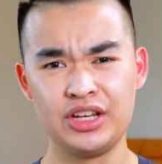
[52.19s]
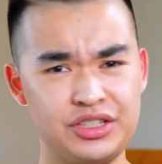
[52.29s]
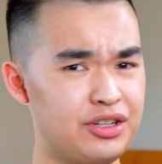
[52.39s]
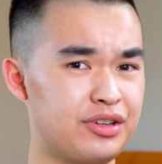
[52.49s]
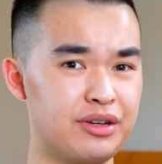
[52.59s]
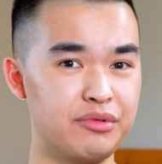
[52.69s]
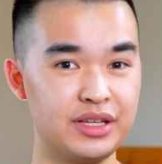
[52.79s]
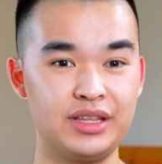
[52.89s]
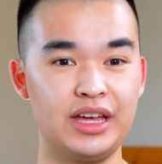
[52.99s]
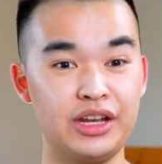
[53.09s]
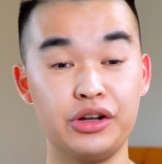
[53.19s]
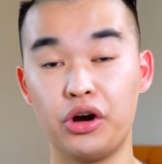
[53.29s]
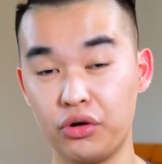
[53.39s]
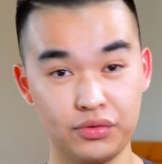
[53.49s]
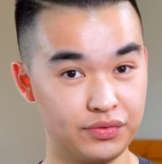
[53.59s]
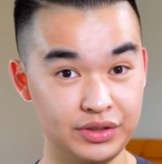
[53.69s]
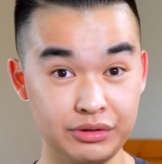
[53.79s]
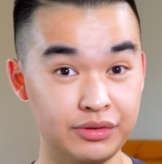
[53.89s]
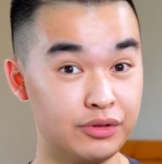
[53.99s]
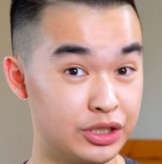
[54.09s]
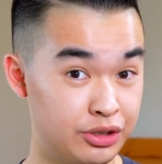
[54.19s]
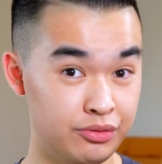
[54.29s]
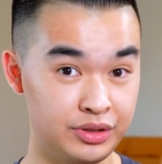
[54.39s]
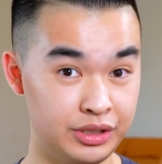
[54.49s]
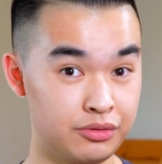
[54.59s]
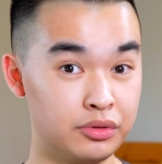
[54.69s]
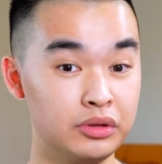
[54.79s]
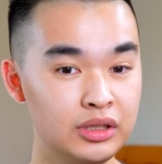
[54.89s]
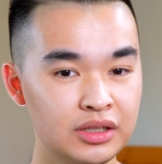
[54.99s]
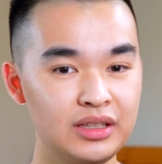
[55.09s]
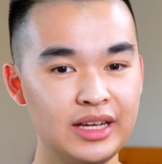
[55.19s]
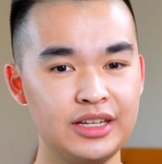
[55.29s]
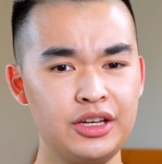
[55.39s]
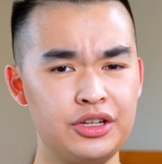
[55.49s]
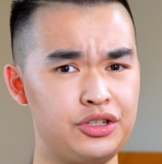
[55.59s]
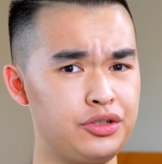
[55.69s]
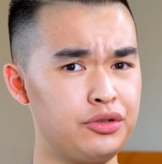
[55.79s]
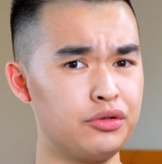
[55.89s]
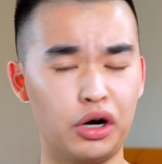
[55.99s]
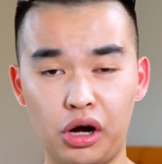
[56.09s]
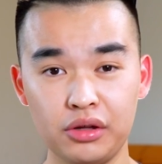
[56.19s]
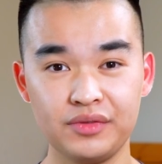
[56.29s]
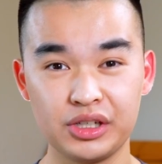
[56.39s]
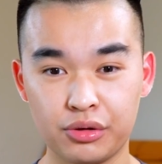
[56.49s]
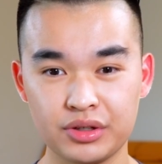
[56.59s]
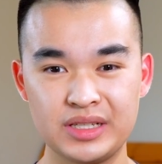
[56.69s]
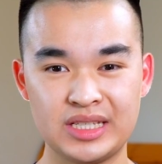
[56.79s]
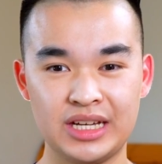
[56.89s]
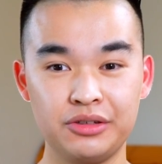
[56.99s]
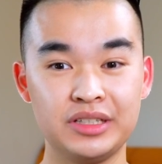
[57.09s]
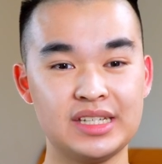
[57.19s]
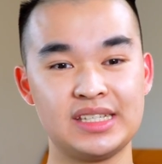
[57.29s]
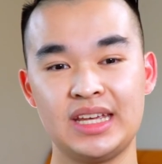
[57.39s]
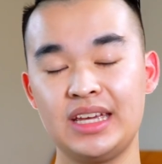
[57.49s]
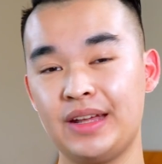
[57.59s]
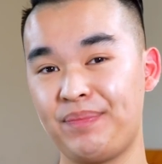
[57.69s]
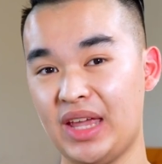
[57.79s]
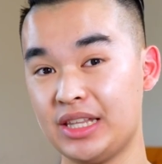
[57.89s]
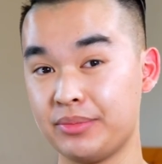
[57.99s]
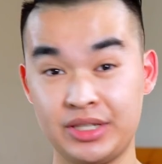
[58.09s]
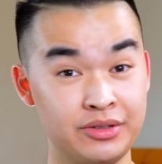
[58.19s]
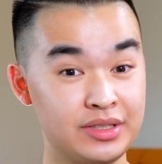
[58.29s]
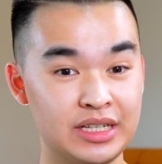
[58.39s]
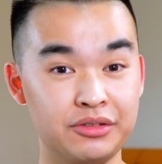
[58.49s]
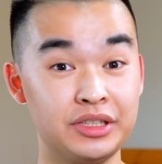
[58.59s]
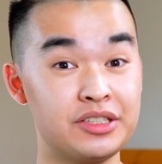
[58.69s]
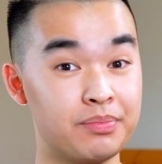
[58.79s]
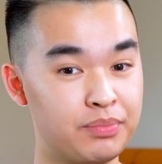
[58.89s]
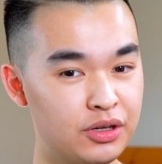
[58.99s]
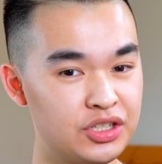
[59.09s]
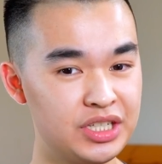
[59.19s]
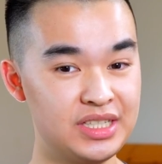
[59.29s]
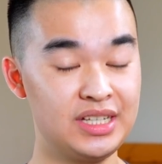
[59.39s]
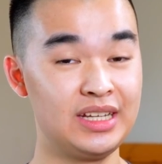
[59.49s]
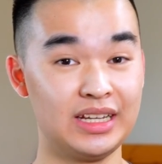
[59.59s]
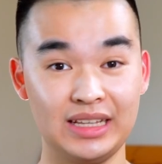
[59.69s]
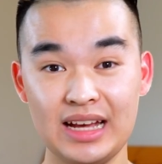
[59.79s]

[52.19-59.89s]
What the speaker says: starting with an overview of what your year will look like, to all of the courses that you'll need to take, and the materials that you'll need to purchase, and